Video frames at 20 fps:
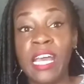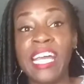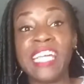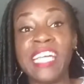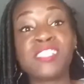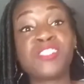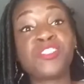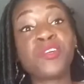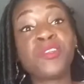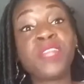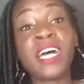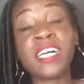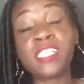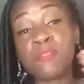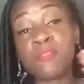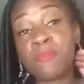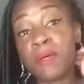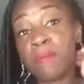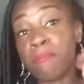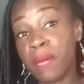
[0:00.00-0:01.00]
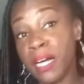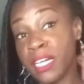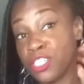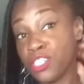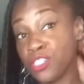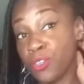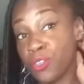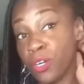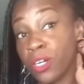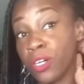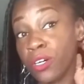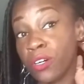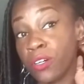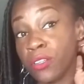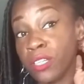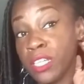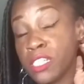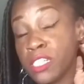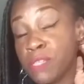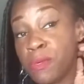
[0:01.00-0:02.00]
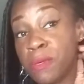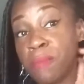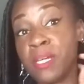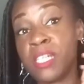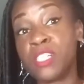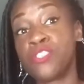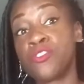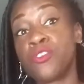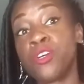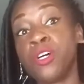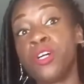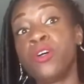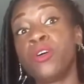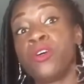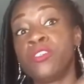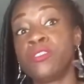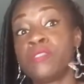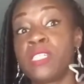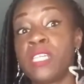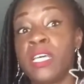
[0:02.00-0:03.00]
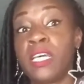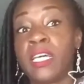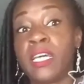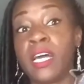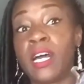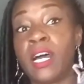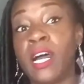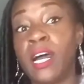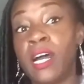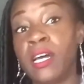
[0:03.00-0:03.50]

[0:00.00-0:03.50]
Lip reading: And so that's been my struggle. It's like,